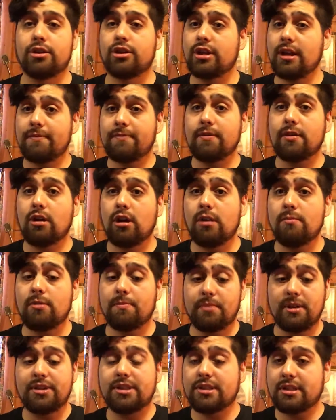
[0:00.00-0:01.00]
different armor
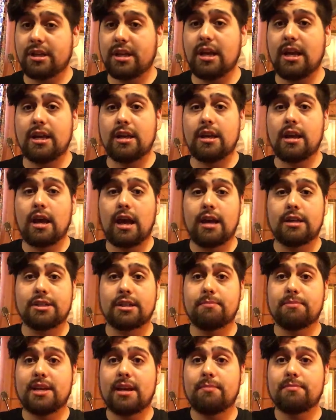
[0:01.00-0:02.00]
pieces, again,
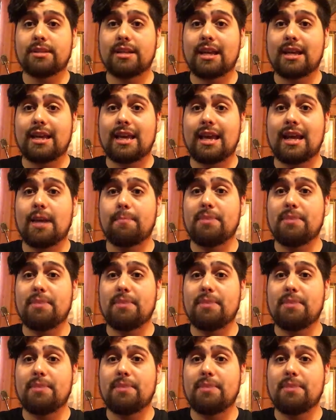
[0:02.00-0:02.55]
sometimes can